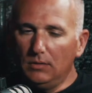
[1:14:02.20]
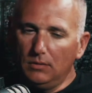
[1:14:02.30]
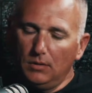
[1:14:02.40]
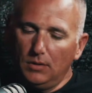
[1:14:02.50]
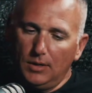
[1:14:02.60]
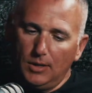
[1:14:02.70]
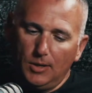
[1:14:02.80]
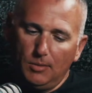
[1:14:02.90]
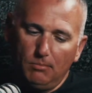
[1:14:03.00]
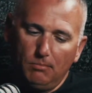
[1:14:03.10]

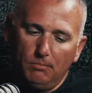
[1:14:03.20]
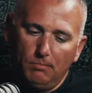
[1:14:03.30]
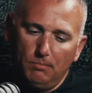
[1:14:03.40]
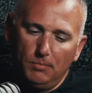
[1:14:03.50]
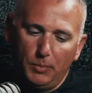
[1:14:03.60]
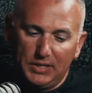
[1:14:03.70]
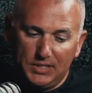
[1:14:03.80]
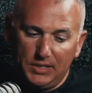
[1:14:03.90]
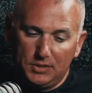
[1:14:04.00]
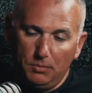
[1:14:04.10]
the biggest
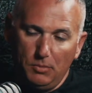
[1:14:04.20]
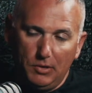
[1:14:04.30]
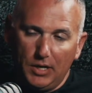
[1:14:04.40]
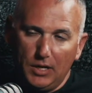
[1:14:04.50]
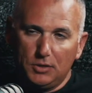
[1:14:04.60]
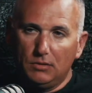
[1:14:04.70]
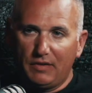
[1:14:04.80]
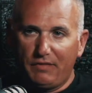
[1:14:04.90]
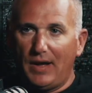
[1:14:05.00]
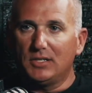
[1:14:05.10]
thing is communication. Like,
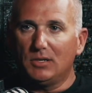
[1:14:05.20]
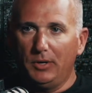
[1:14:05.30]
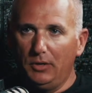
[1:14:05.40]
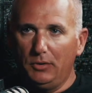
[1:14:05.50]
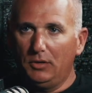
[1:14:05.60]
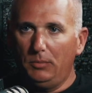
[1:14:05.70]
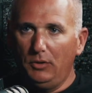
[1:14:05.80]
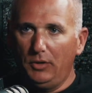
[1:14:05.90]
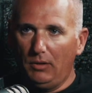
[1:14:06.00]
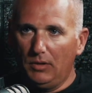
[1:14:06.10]
find somebody you can
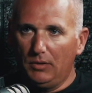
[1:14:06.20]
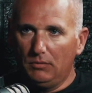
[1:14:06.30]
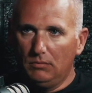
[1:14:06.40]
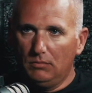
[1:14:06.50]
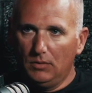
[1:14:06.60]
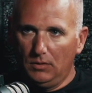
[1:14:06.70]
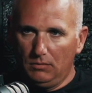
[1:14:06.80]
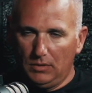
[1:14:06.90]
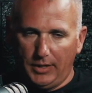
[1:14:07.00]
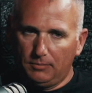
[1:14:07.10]
communicate with.
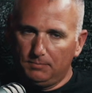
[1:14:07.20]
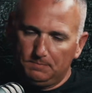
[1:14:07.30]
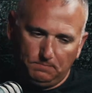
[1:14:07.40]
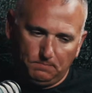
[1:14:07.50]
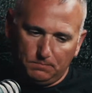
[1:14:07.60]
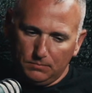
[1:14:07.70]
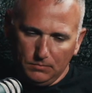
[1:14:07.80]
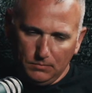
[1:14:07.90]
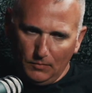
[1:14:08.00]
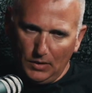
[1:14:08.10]
Like,
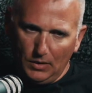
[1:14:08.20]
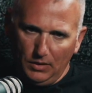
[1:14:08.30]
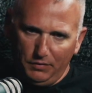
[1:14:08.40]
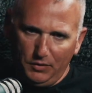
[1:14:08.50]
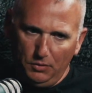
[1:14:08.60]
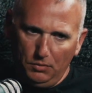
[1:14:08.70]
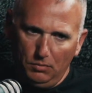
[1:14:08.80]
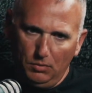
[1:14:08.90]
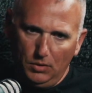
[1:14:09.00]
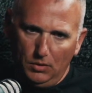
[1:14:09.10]
if you're
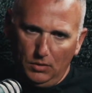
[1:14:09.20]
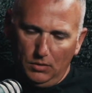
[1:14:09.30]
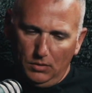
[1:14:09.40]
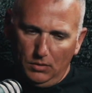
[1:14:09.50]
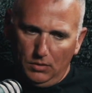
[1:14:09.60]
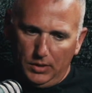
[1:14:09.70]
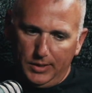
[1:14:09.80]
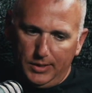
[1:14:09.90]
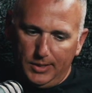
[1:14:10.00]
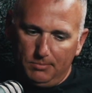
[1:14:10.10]

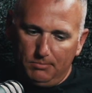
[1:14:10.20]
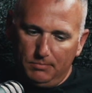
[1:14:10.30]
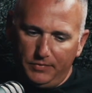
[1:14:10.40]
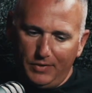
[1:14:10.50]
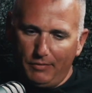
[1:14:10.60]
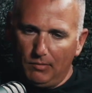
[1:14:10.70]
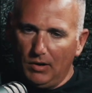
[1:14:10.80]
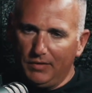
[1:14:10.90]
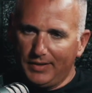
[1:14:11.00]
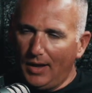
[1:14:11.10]
having a
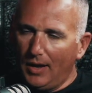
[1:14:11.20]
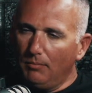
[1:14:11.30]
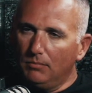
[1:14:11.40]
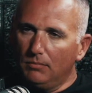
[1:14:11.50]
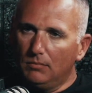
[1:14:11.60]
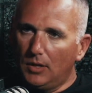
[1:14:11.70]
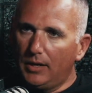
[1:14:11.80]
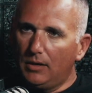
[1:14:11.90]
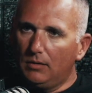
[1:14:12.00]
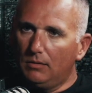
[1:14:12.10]
rough time, like,